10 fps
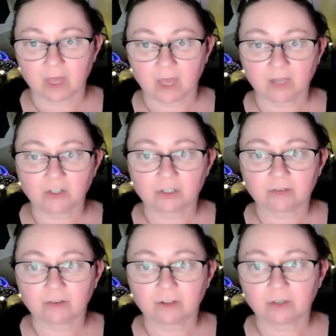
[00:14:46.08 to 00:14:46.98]
Ages
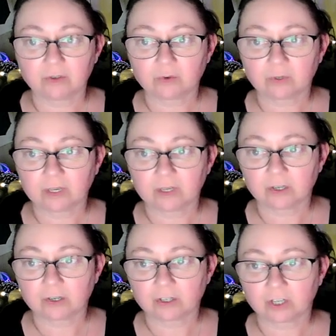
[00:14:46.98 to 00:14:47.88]
of close
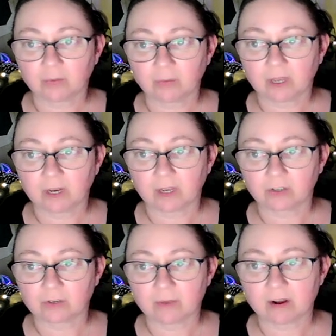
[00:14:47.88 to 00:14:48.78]
relationship and
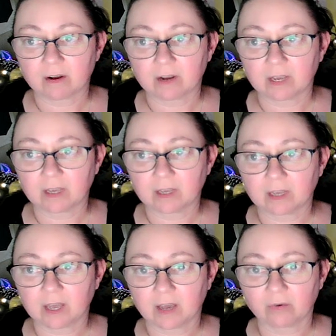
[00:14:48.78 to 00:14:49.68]
intermarrying
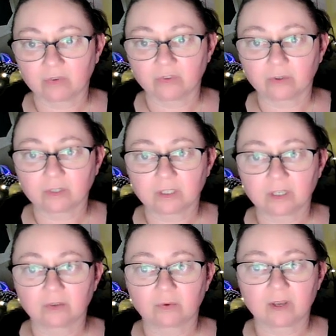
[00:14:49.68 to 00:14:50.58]
had resulted
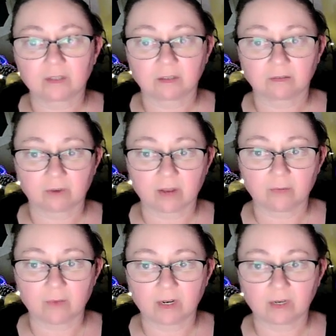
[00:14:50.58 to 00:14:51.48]
in the race of
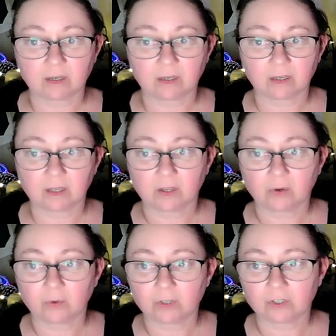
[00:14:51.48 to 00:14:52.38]
red men,
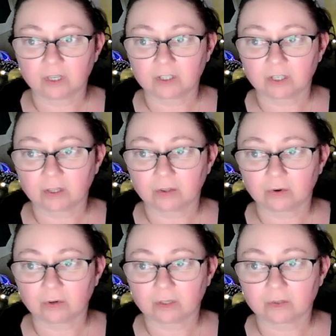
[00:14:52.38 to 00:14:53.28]
which Deja
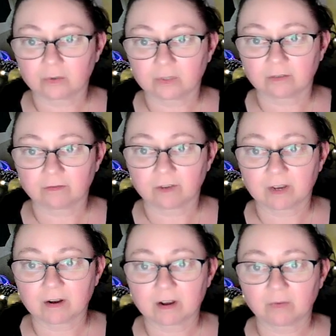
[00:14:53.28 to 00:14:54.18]
Thoris was a
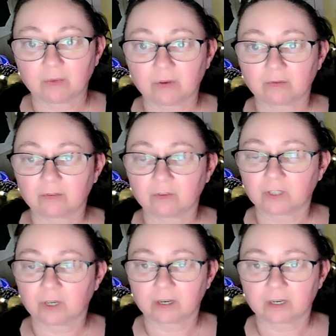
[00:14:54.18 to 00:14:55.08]
fair and beautiful
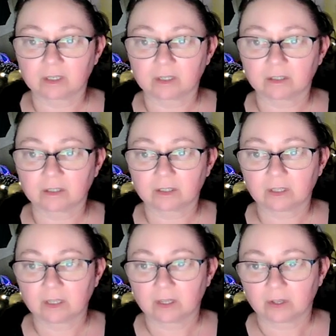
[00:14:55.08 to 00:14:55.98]
daughter.
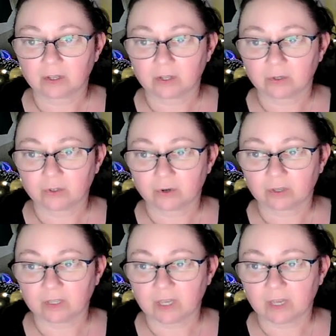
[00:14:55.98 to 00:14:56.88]

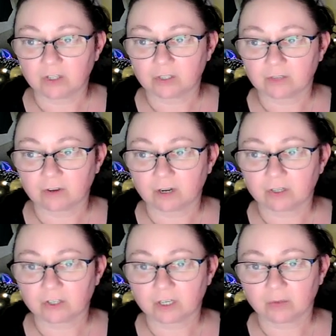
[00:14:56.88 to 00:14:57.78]
During the ages of
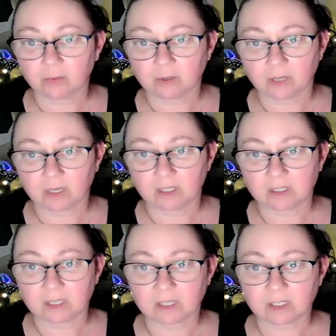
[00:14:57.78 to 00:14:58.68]
hardship and
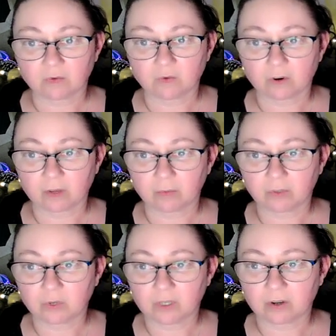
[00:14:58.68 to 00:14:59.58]
incessant warring
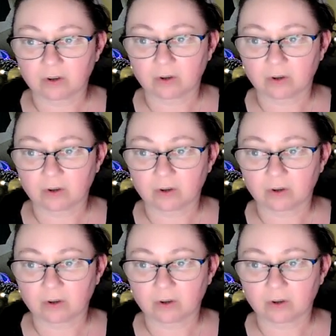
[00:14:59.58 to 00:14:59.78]
between their